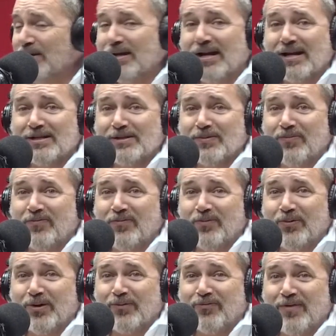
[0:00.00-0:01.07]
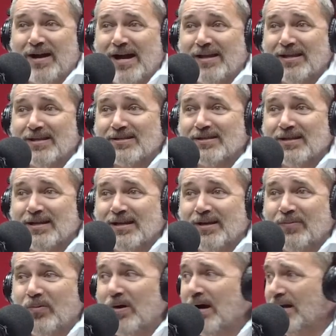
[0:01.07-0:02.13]
You can actually look, find this,
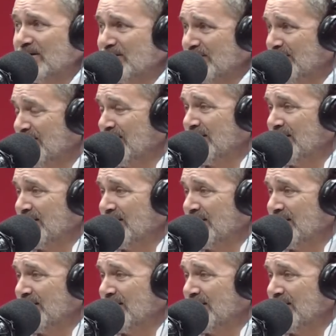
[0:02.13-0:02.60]
and watch.